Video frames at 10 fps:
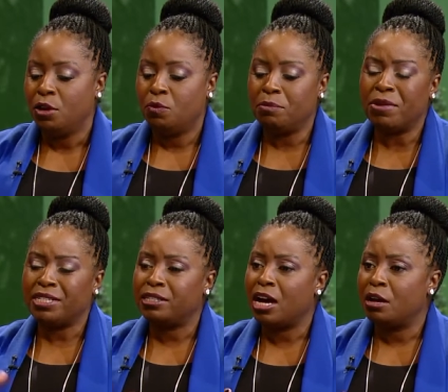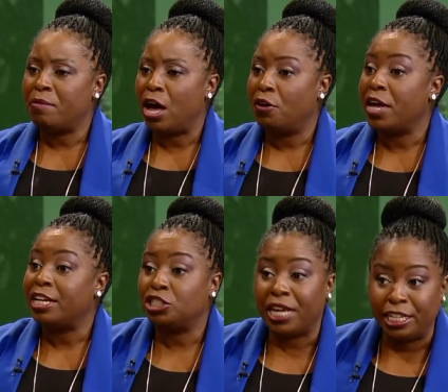we must talk about
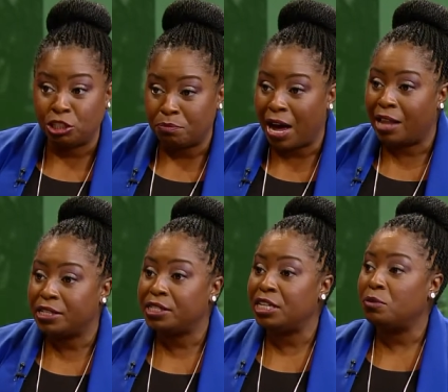education policy,